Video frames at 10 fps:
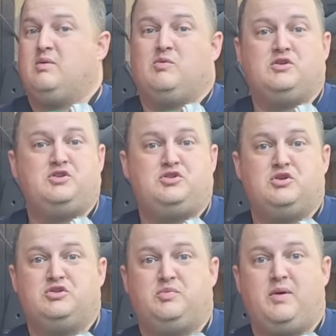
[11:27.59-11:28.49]
What you
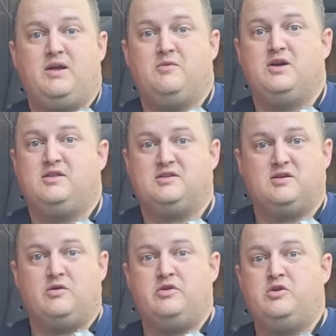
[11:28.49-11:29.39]
choose to paint with is
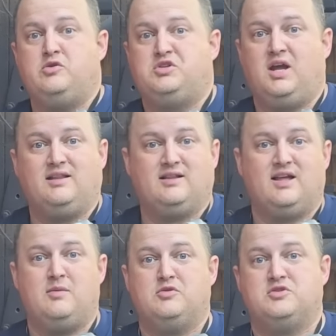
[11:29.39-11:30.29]
on you. Check the
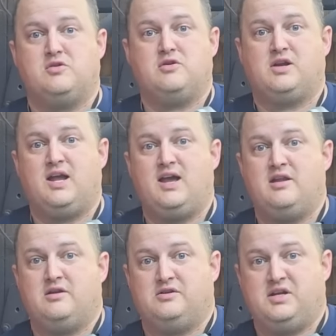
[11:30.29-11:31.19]
labels on your
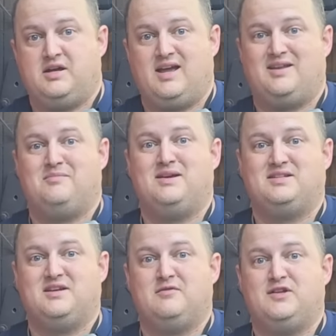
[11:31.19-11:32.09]
can. It'll tell you how to
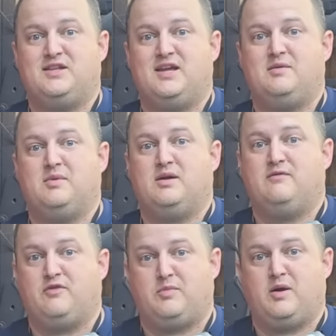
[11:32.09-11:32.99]
mix everything,
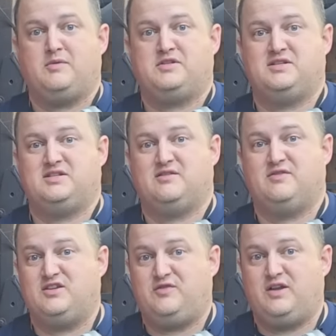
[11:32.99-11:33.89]
but for purposes of
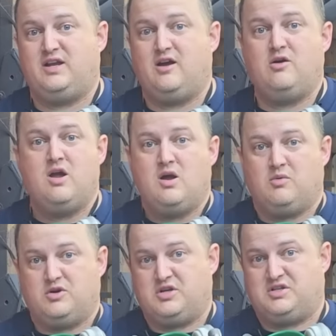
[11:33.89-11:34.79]
this video,
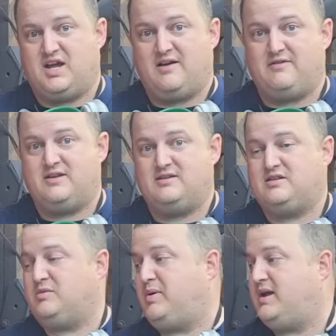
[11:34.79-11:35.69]
we're just diving
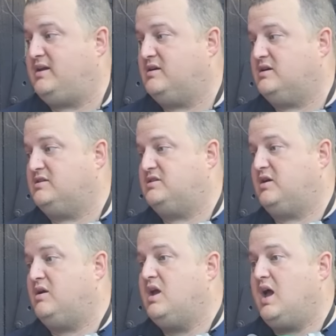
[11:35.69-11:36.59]
into the paint gun.
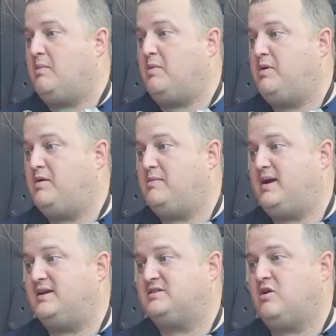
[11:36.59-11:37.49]
So I'm gonna put the
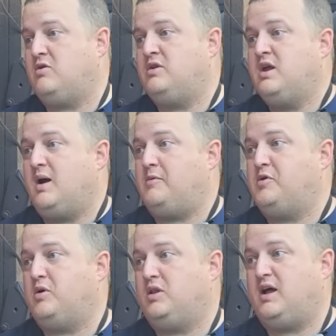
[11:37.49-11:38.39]
mask on. I'm gonna
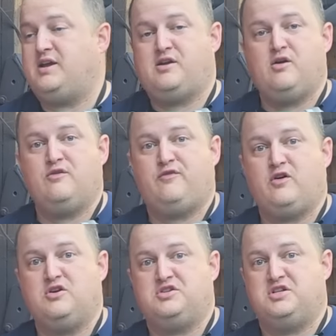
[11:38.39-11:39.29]
do a light coat
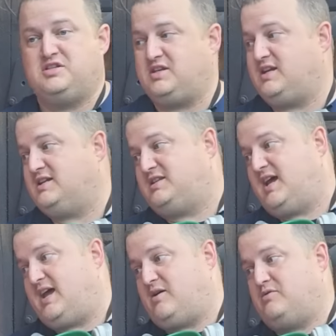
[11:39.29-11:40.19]
first just to get
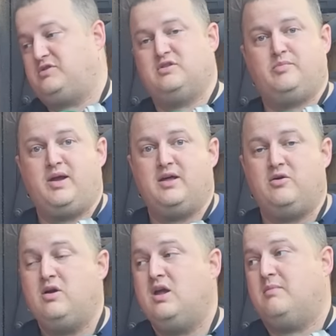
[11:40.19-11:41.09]
tack onto the
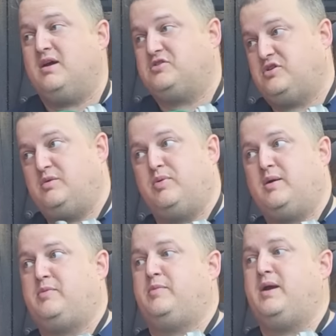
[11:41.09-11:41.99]
panel. Make sure you
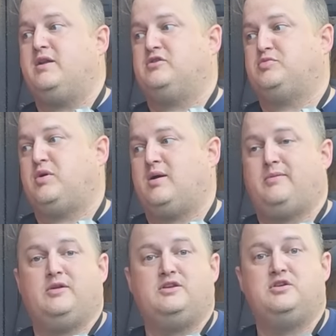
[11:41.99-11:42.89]
prep your panels
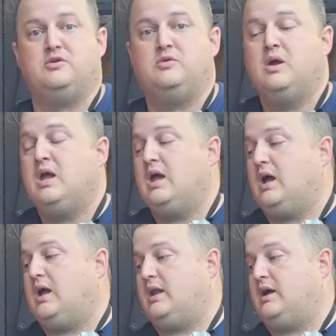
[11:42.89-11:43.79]
properly too.
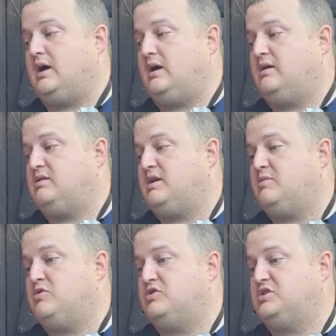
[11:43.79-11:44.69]
And
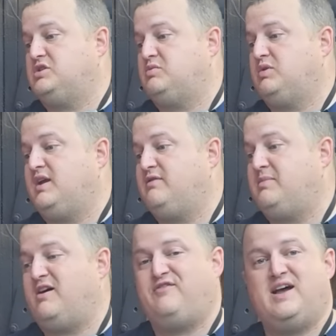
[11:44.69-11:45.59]
then we'll just give it
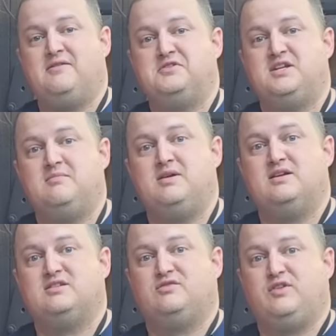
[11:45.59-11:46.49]
about 5 or 10
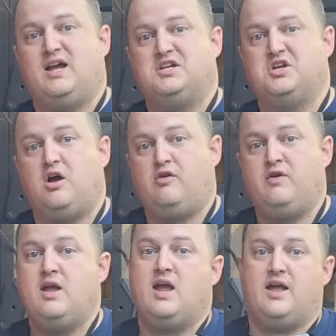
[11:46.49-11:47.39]
minutes to flash
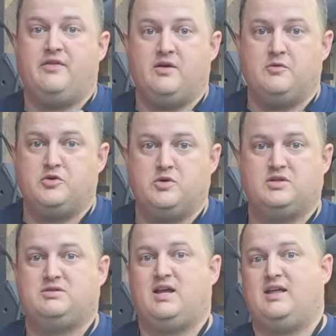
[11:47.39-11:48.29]
off, and then we'll do a
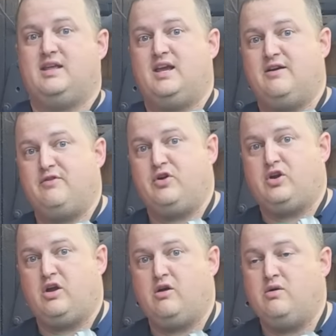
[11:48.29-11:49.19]
slightly
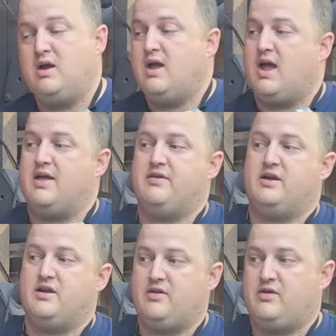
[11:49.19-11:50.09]
heavier coat and
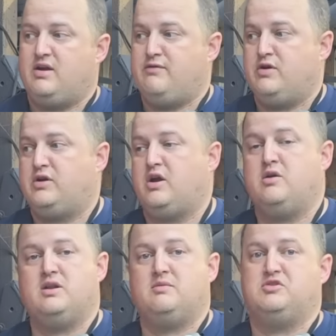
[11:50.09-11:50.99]
then another heavier
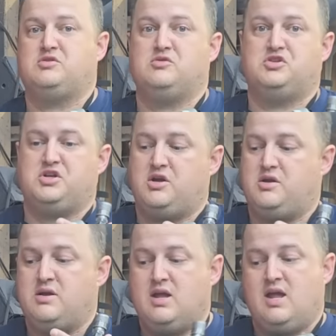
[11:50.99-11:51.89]
coat, and I'm just gonna show
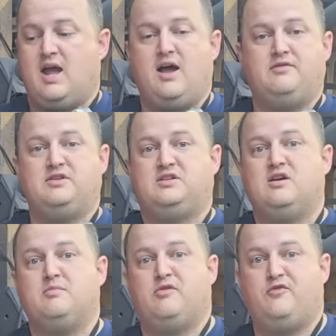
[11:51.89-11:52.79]
you how this
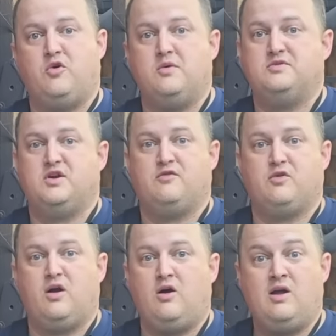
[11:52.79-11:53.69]
gun performs
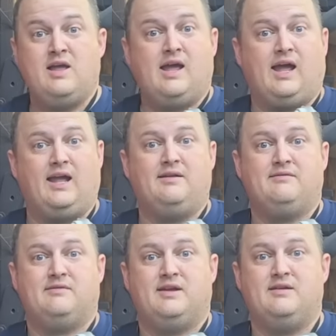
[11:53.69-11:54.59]
overall,
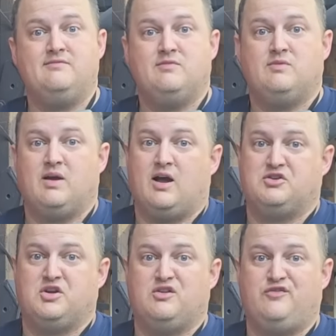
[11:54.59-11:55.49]
and then I'll
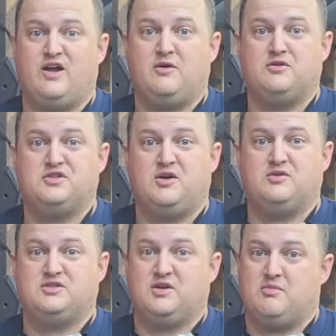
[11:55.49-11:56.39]
show you the final
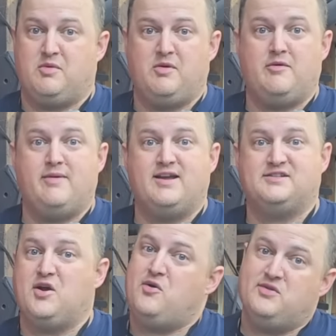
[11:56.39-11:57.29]
results. So I'm putting the
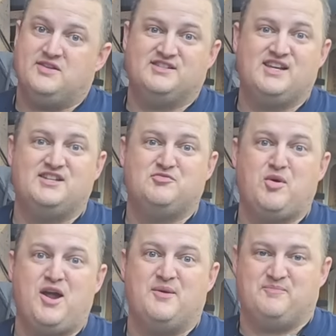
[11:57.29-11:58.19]
mask on. Let's get to
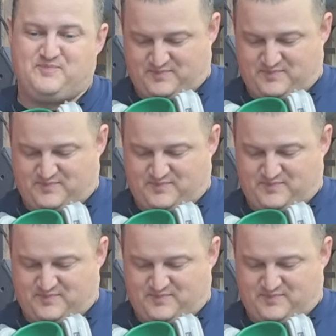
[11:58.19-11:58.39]
spraying.